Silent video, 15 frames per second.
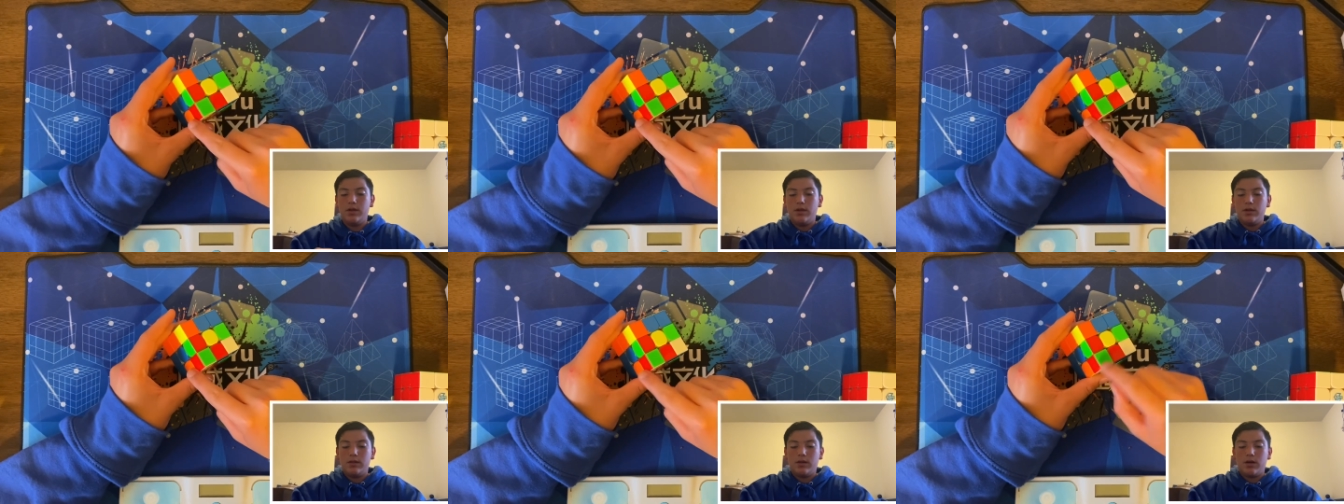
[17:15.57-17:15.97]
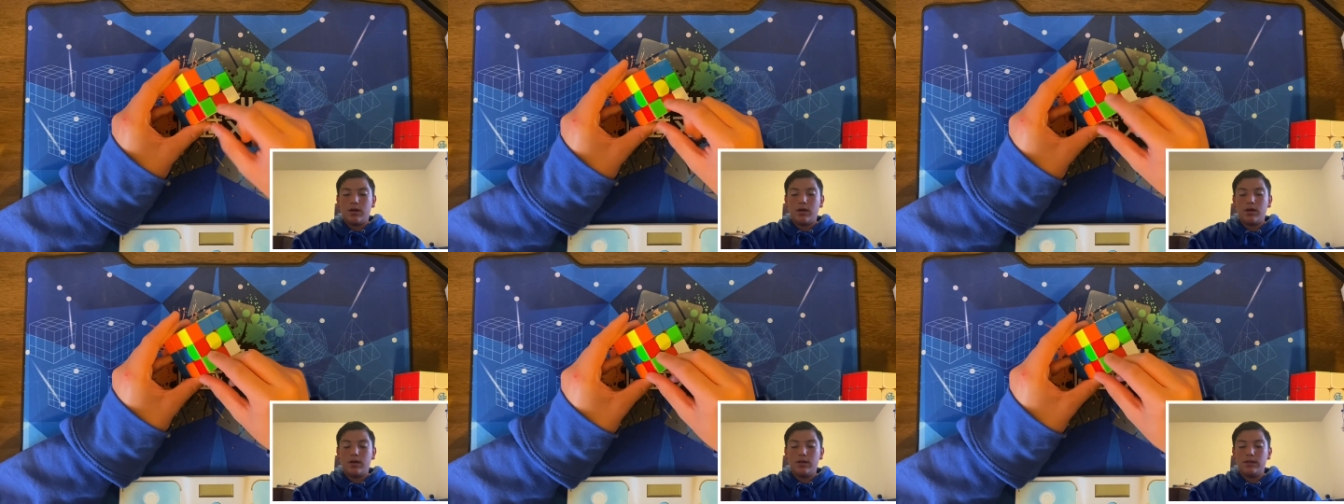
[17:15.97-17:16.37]

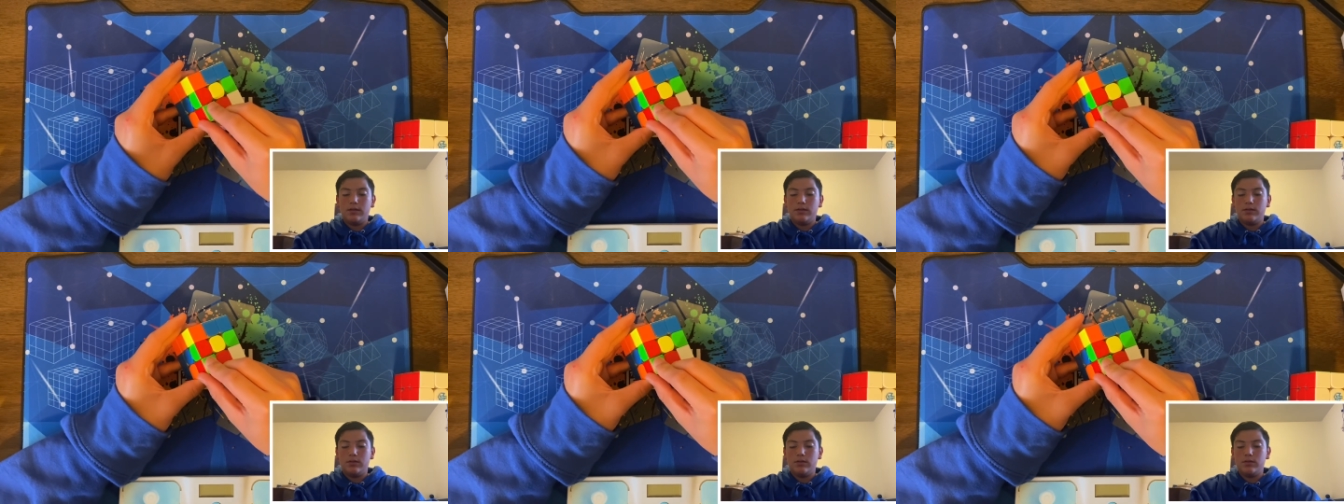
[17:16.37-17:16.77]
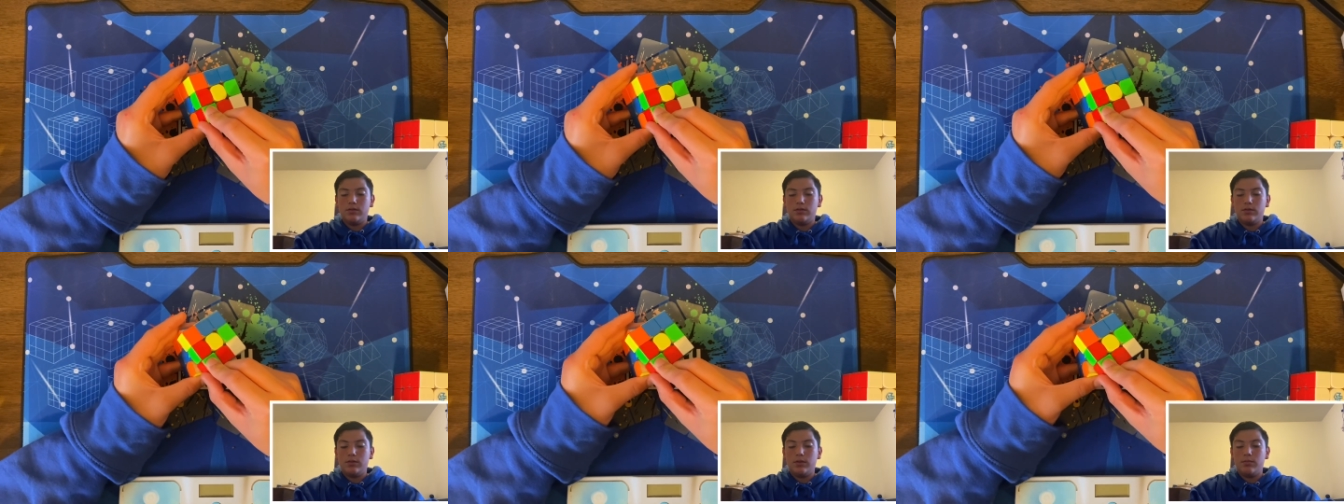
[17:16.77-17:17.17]
on the
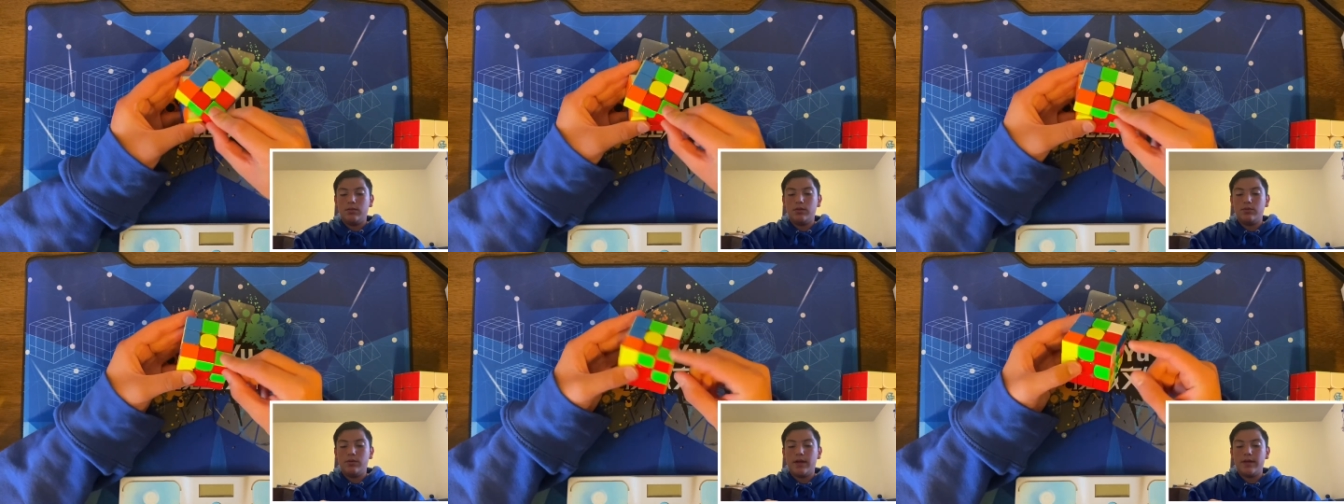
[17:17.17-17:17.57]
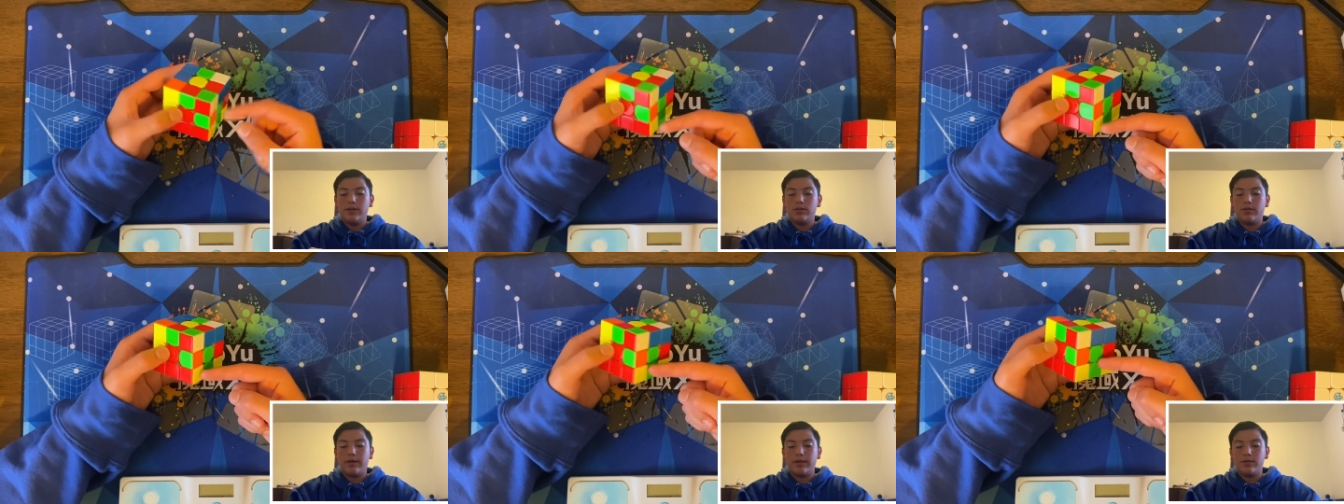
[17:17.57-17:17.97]
blue red, so I can
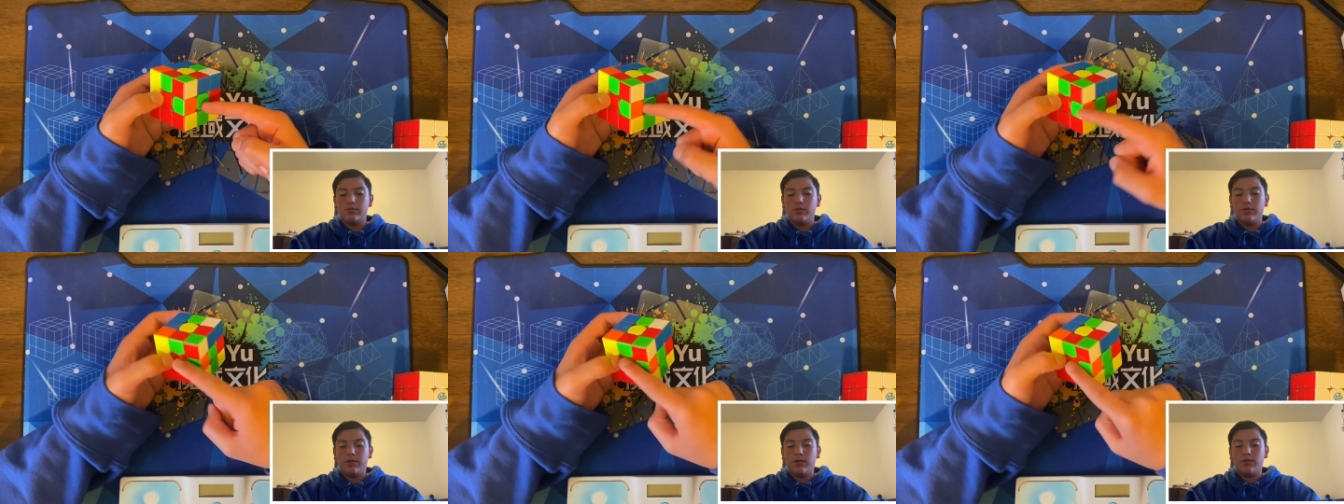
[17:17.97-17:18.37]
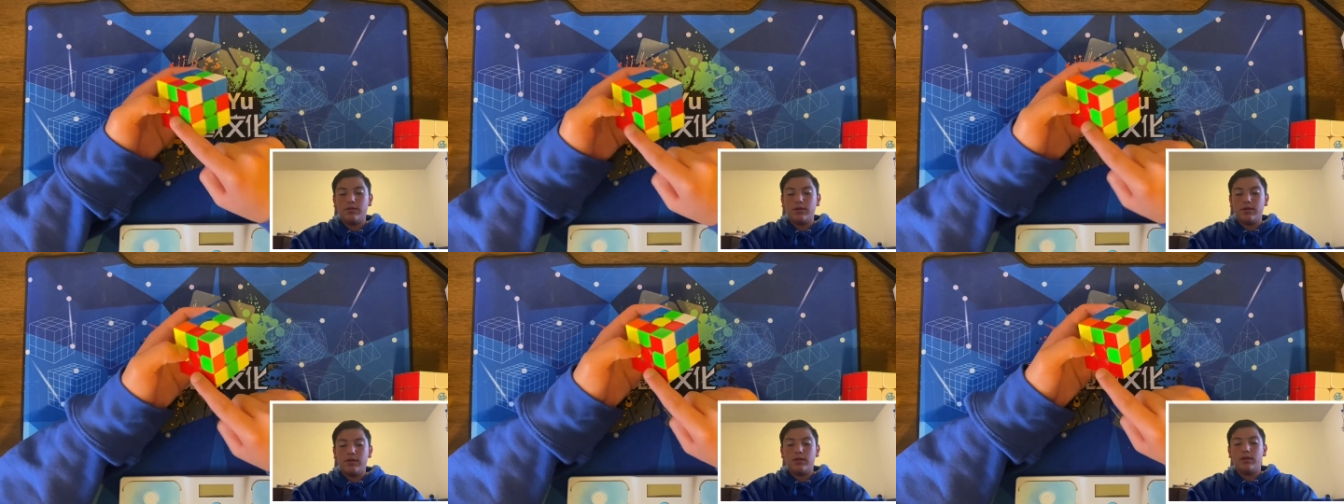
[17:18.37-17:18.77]
move it over
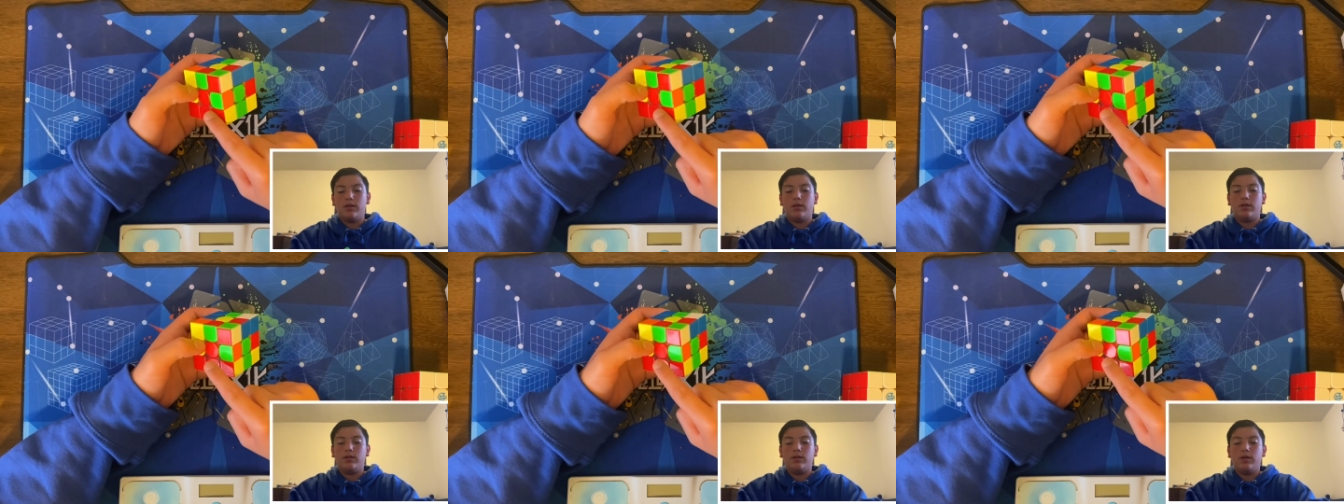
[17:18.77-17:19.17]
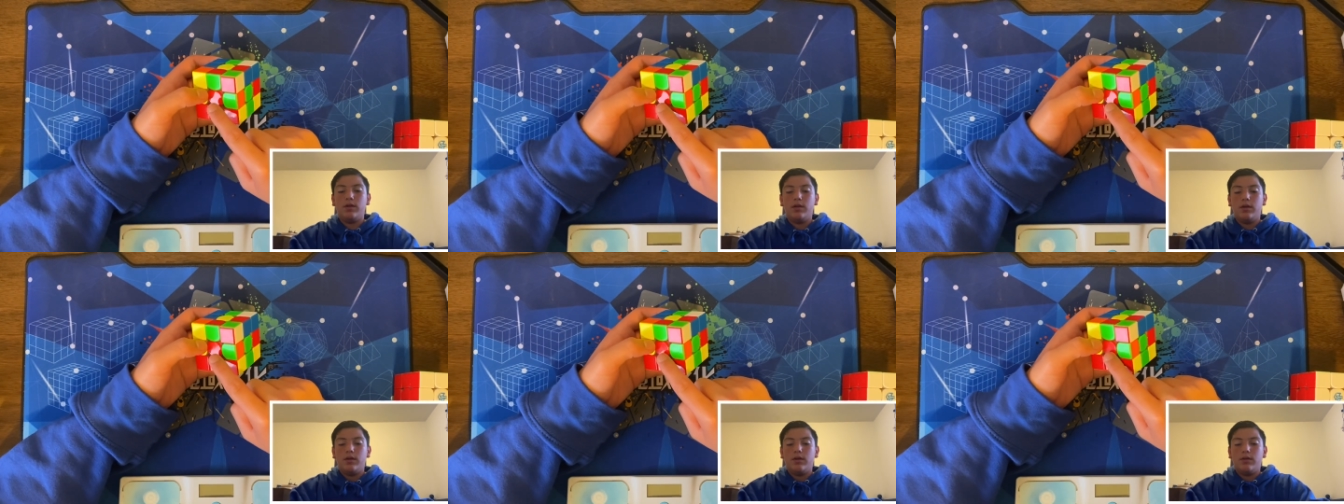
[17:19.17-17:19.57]
the
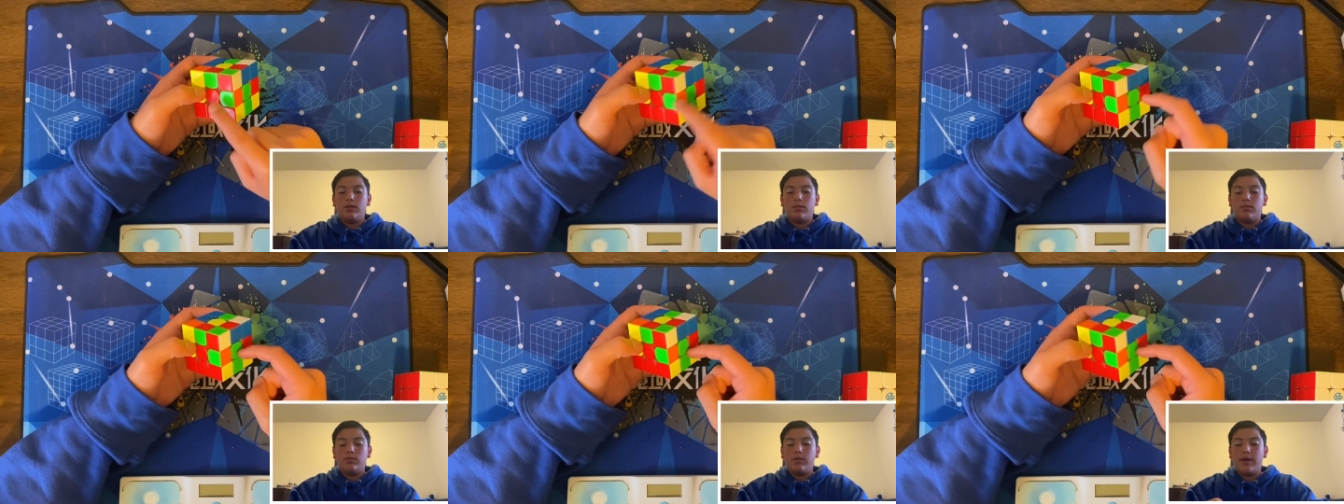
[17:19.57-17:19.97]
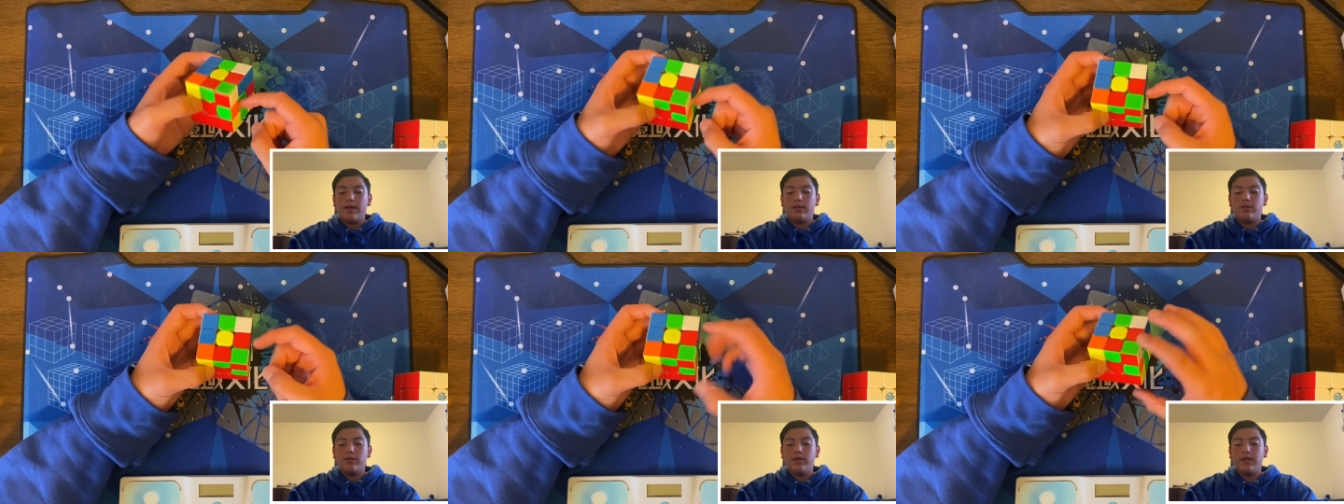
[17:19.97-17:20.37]
red
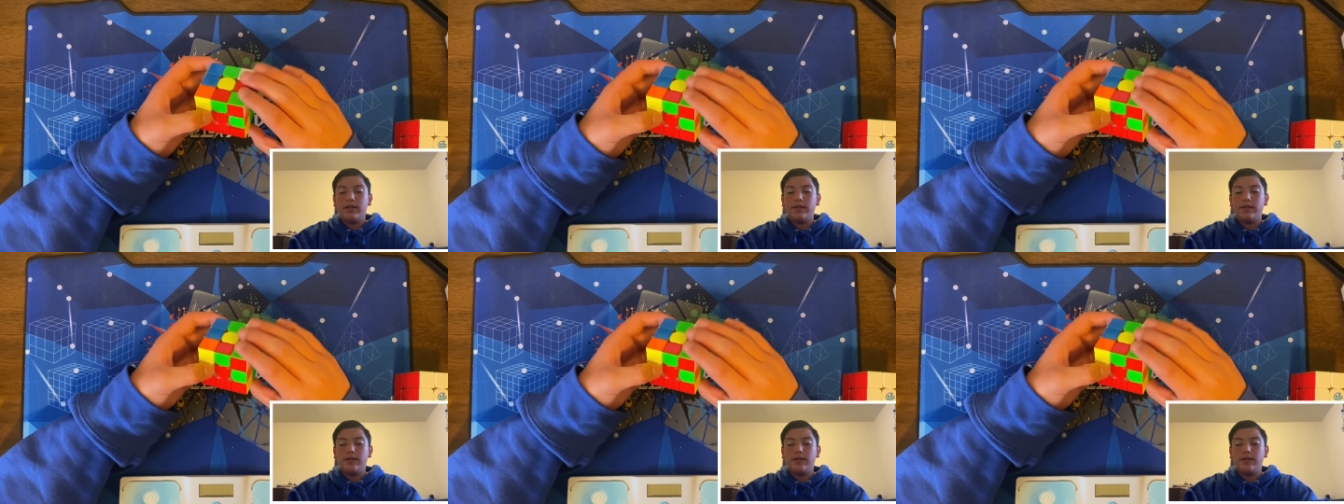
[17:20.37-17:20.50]
green.